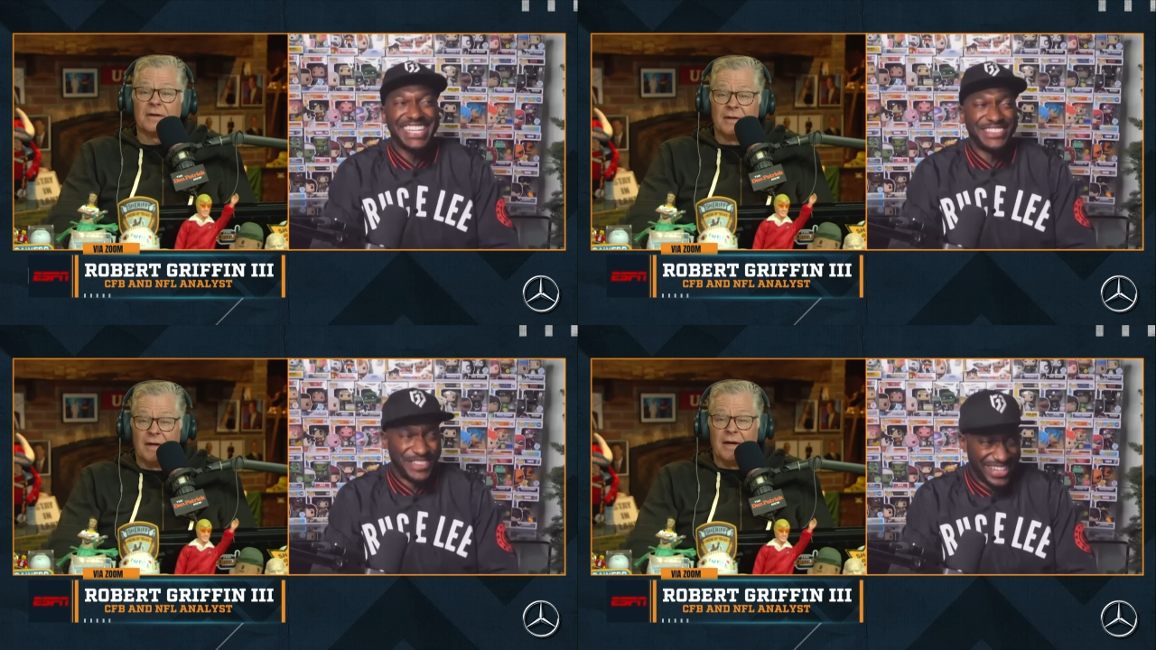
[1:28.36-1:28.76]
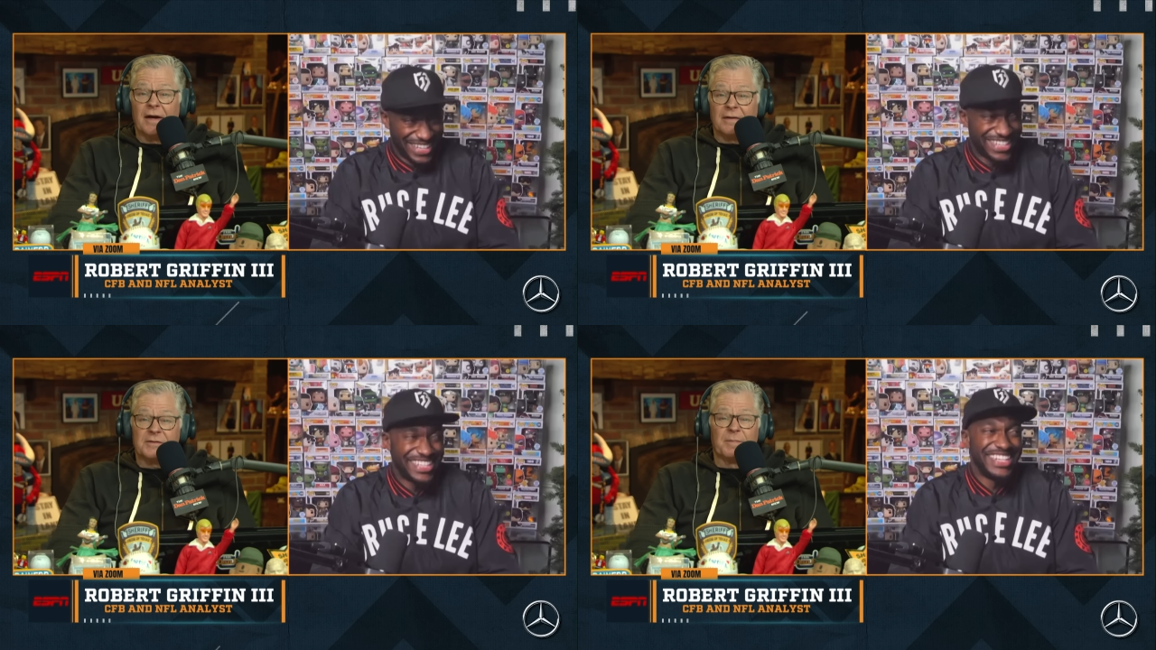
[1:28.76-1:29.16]
Speaker 1: right.
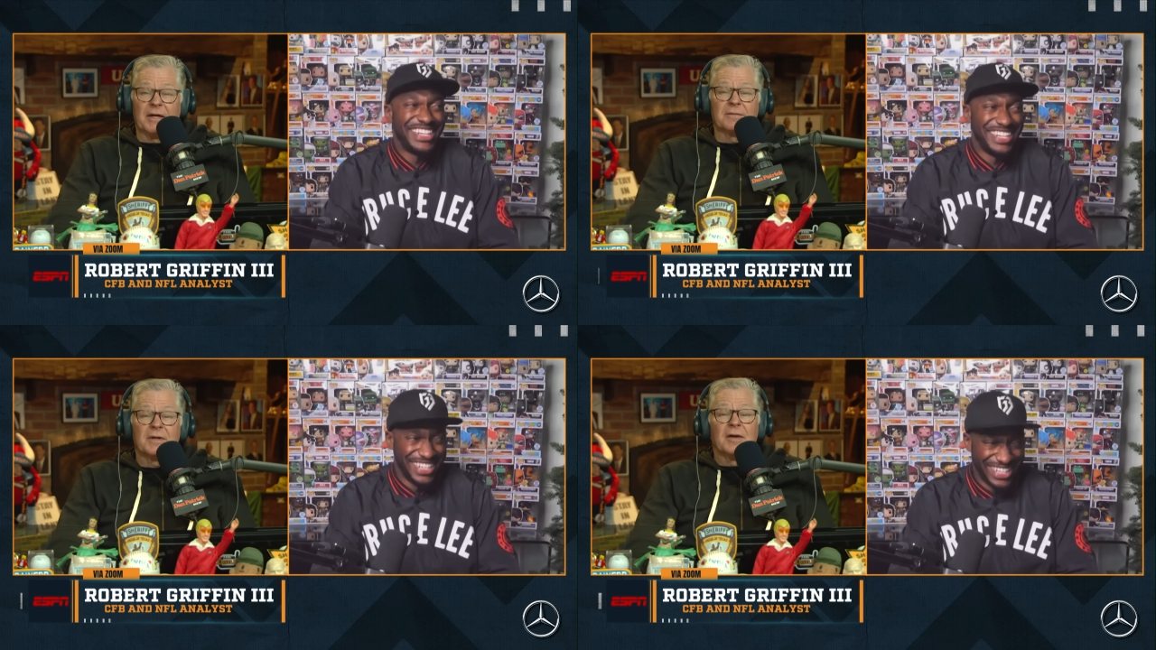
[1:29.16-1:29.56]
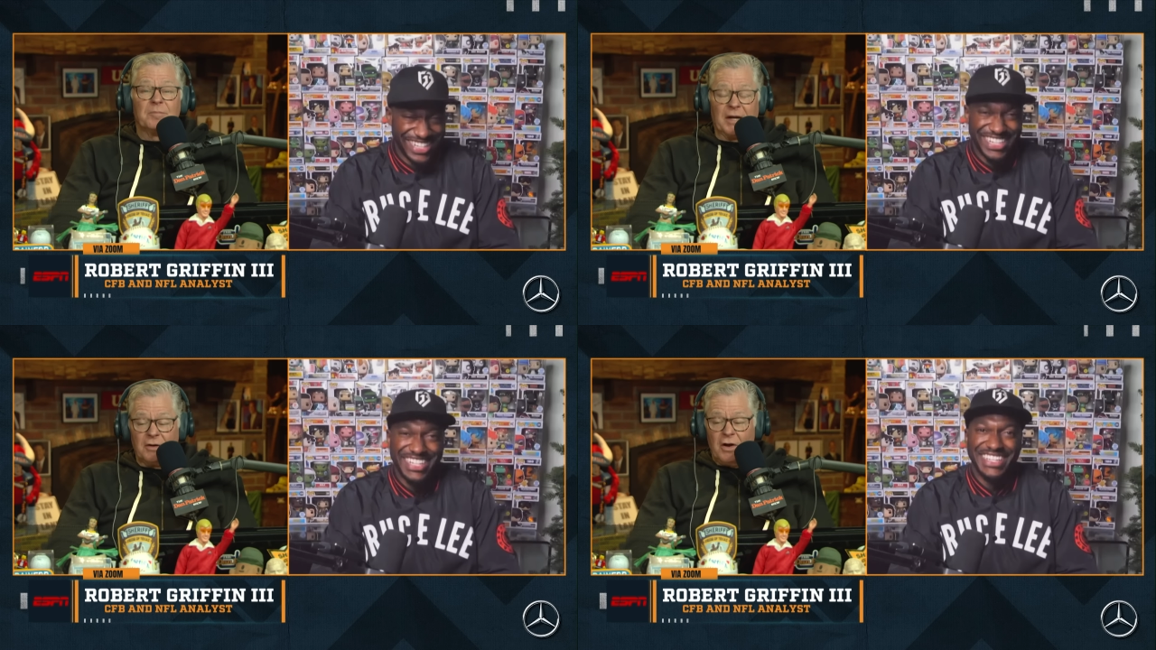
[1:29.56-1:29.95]
it's been a been a
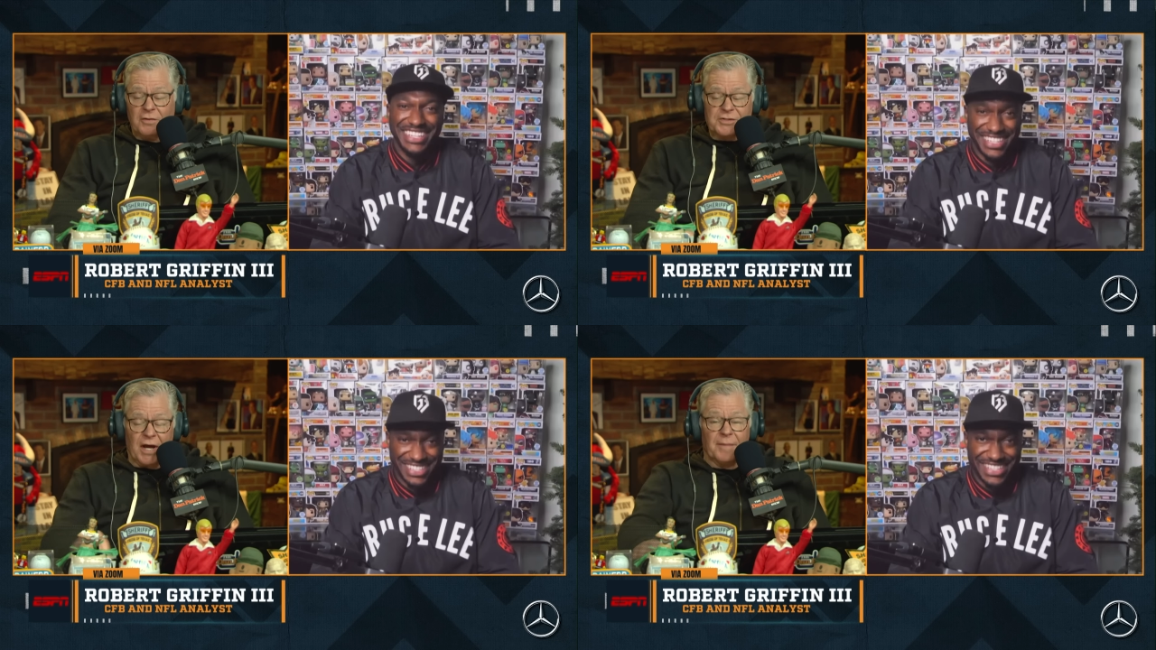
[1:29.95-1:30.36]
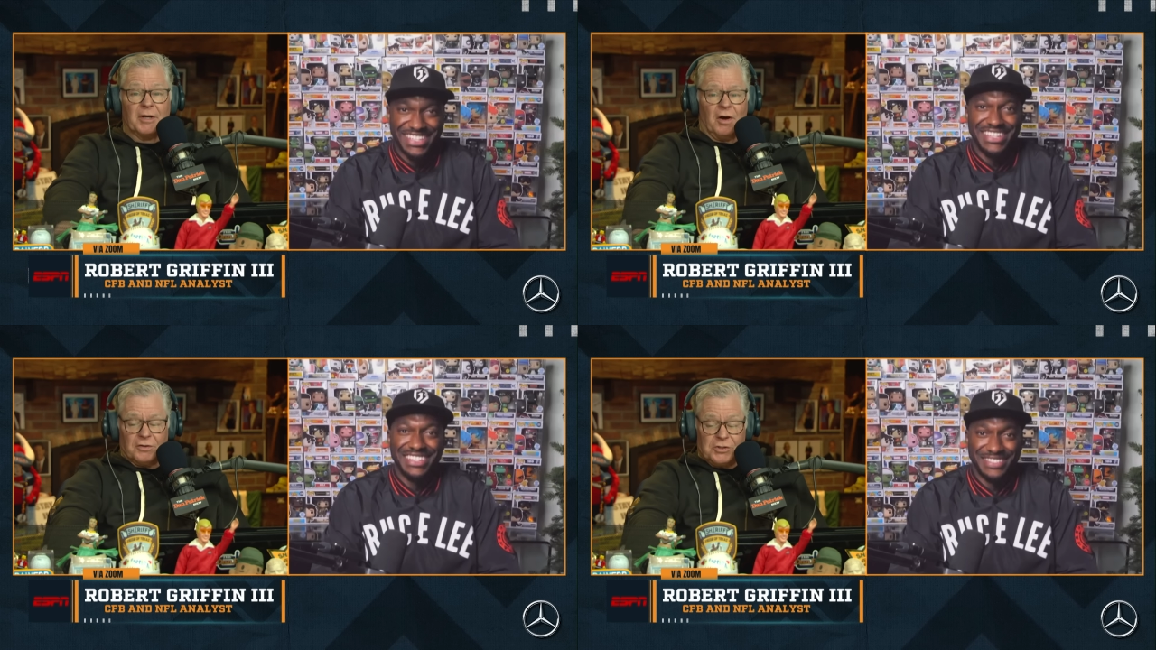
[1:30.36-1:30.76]
long time, a
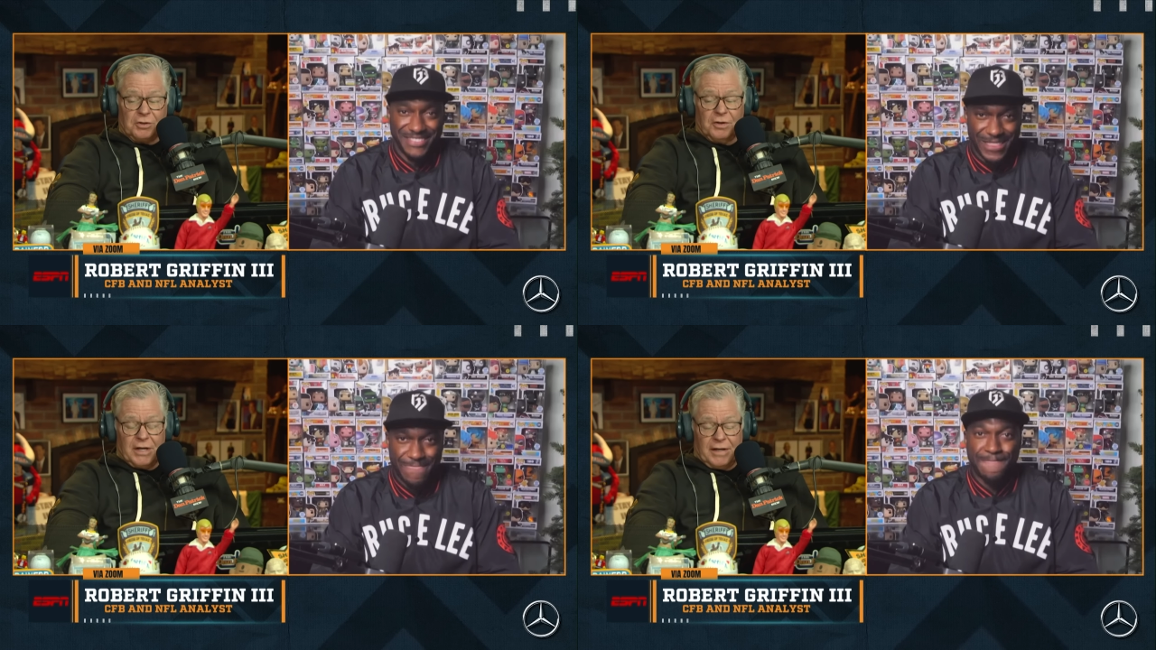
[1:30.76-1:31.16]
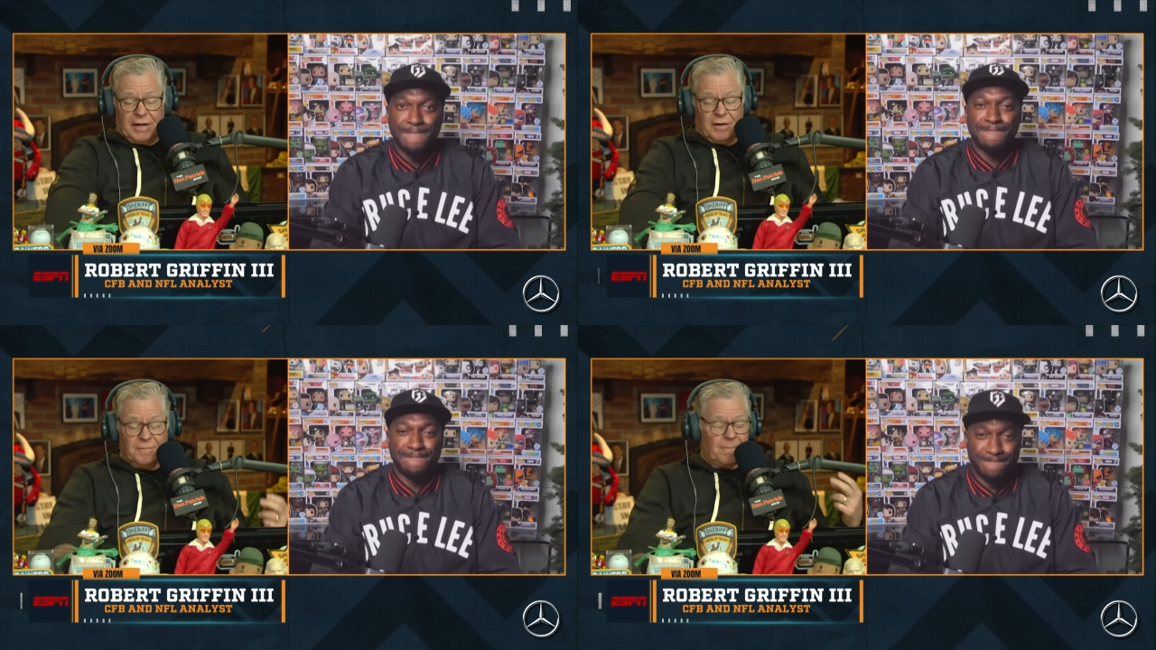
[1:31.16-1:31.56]
long journey
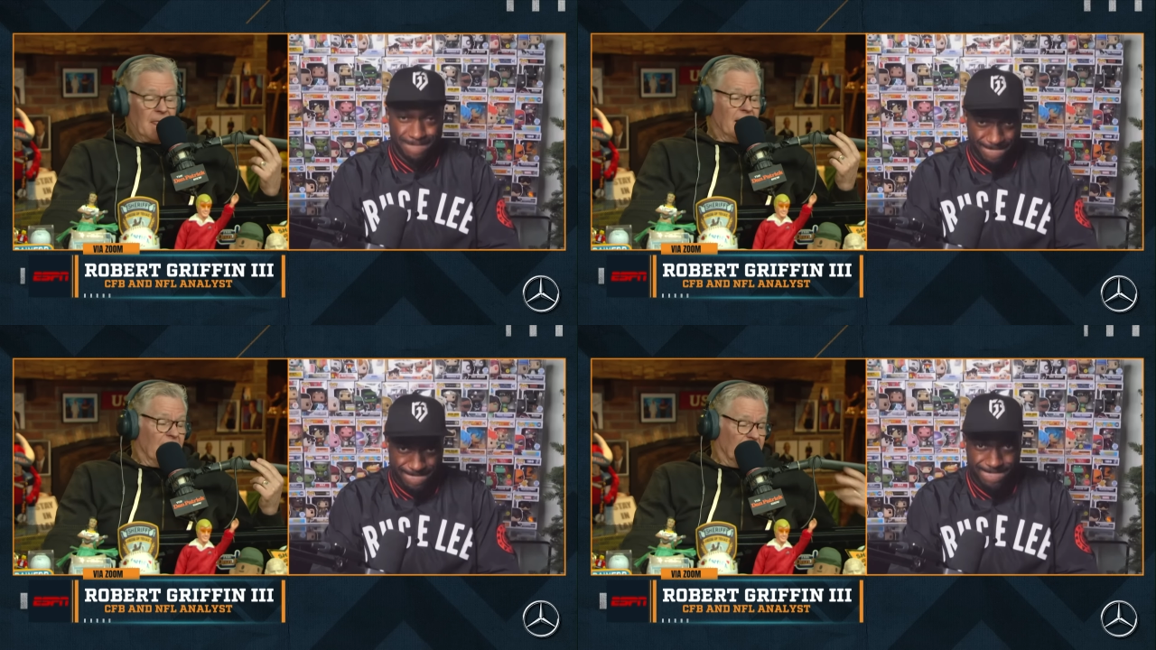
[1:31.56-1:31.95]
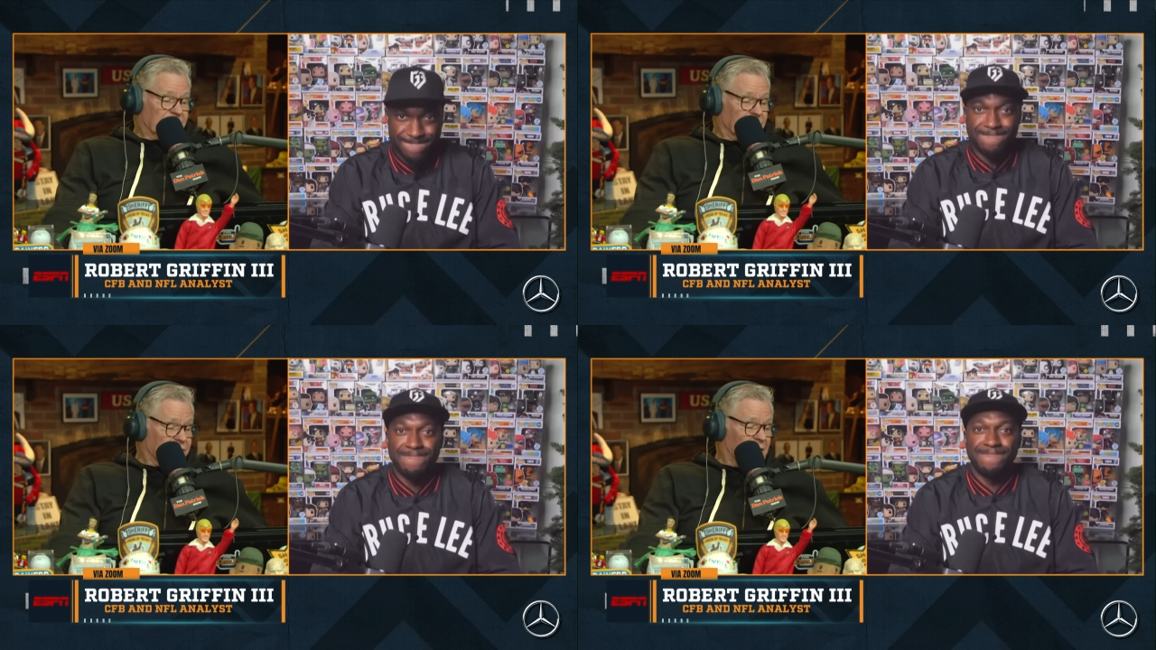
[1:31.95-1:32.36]
here. Uh, so
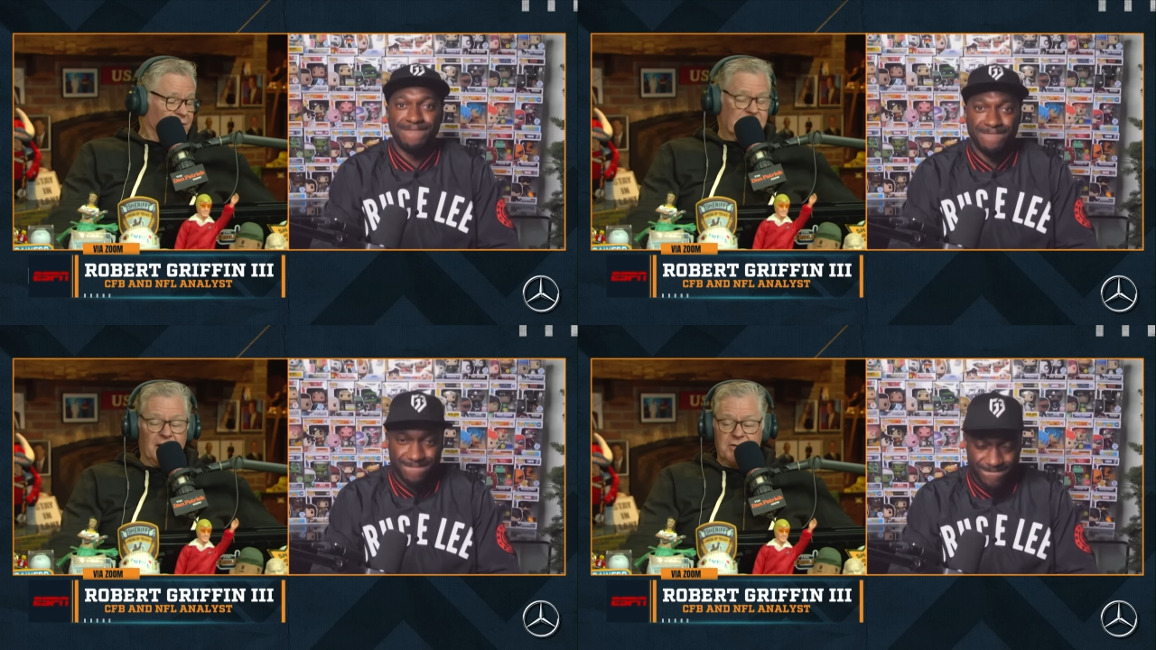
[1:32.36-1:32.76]
tell us how you